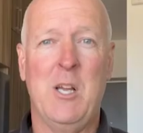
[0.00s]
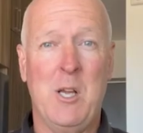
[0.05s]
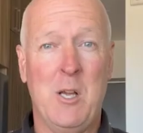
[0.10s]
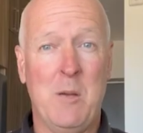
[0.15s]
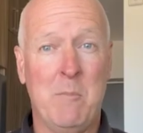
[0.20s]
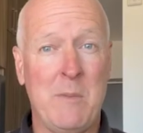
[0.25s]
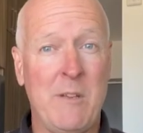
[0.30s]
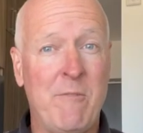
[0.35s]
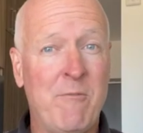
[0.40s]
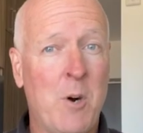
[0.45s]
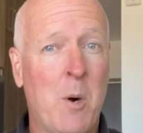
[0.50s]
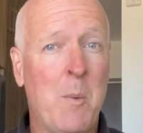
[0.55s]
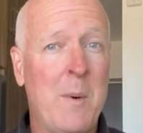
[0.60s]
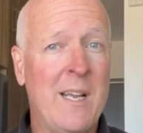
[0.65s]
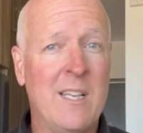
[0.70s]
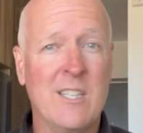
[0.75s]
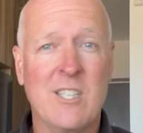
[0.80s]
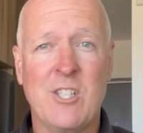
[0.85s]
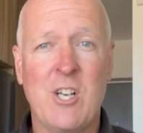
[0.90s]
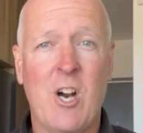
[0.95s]
Before we
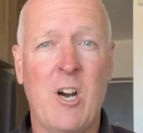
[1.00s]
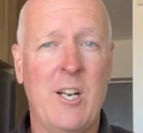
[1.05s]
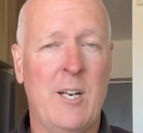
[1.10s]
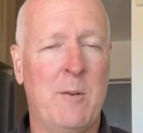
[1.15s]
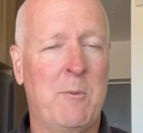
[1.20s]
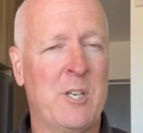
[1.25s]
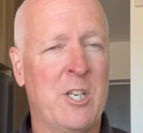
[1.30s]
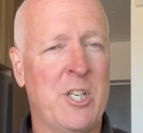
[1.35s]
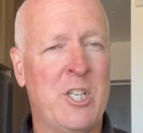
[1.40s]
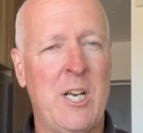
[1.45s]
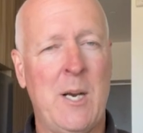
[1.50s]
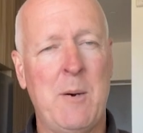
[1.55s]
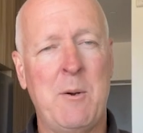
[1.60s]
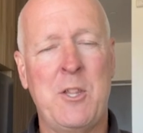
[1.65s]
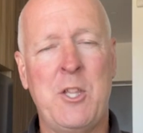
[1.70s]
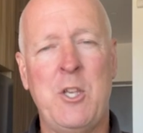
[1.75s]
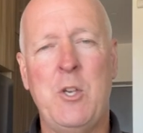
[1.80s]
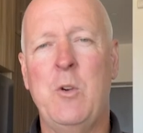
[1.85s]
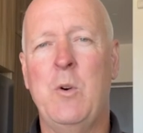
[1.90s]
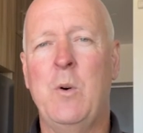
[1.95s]
get started, I want to share
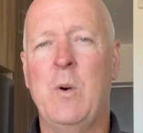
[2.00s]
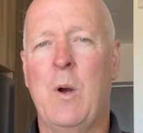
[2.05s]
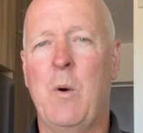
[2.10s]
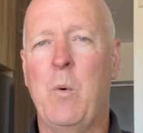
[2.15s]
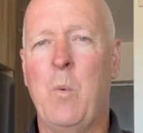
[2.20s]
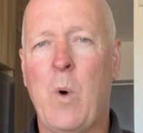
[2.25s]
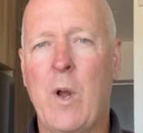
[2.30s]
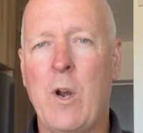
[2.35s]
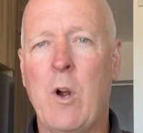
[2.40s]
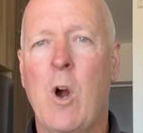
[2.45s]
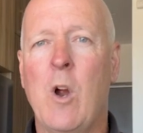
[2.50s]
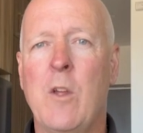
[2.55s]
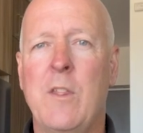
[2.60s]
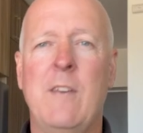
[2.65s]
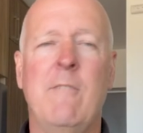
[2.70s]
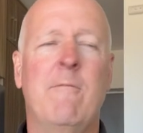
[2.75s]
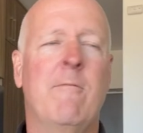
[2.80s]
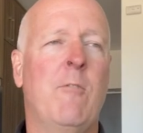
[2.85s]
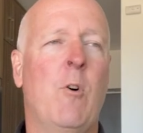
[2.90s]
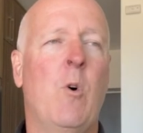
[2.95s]
with you what are
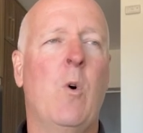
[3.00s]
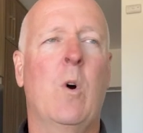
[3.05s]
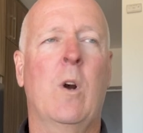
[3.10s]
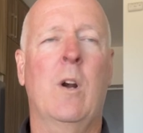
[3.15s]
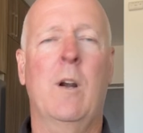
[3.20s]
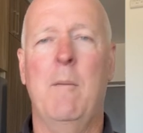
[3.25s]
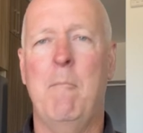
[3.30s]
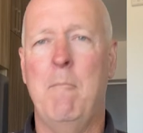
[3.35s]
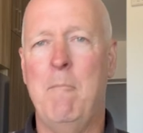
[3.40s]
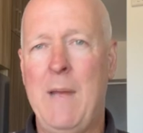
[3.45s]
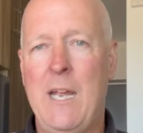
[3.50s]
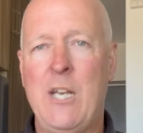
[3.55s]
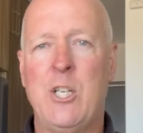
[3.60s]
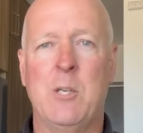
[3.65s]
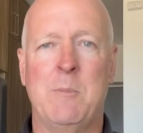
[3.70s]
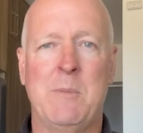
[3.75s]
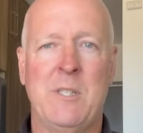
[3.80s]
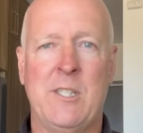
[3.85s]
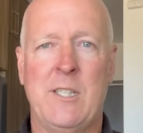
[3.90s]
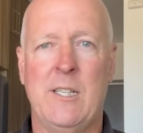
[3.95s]
the 4
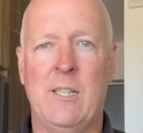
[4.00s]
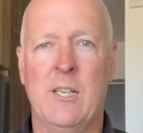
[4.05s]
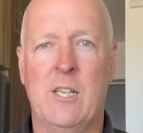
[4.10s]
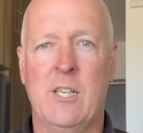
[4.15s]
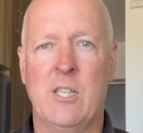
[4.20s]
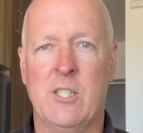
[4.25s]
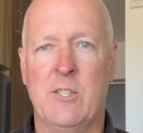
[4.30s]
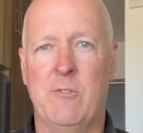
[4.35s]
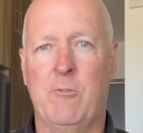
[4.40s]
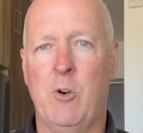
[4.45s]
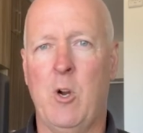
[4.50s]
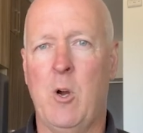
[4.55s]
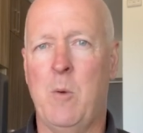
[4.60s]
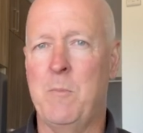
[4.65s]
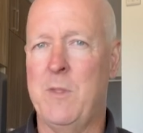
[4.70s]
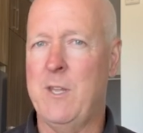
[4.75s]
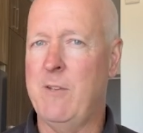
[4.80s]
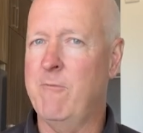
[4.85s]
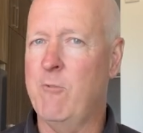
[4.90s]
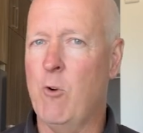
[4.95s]
major basilicas of Rome,
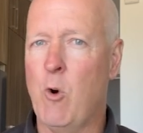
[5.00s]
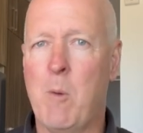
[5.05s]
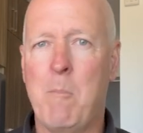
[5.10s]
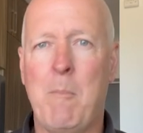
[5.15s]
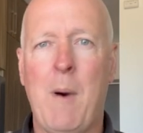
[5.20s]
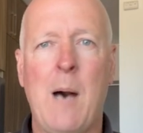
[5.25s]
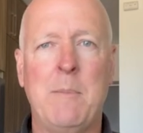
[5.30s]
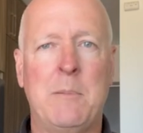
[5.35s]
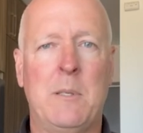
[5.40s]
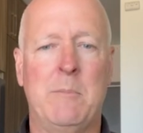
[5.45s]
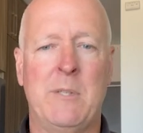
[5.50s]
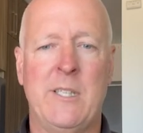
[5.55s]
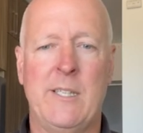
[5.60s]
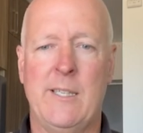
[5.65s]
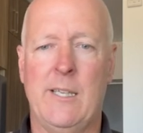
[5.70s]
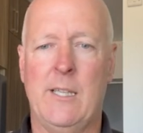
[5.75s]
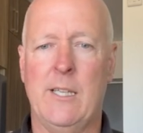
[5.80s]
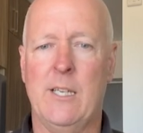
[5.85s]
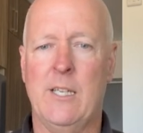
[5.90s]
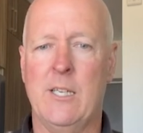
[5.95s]
the 4 papal
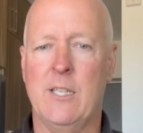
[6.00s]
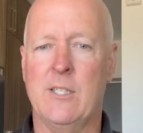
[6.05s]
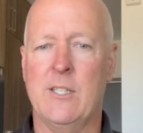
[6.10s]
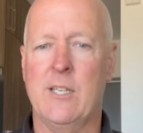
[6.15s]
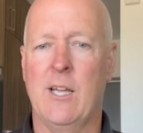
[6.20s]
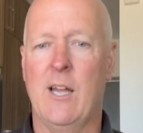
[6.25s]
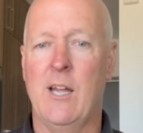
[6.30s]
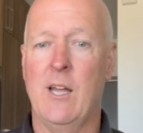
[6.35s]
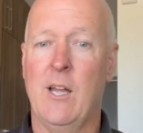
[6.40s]
basilicas.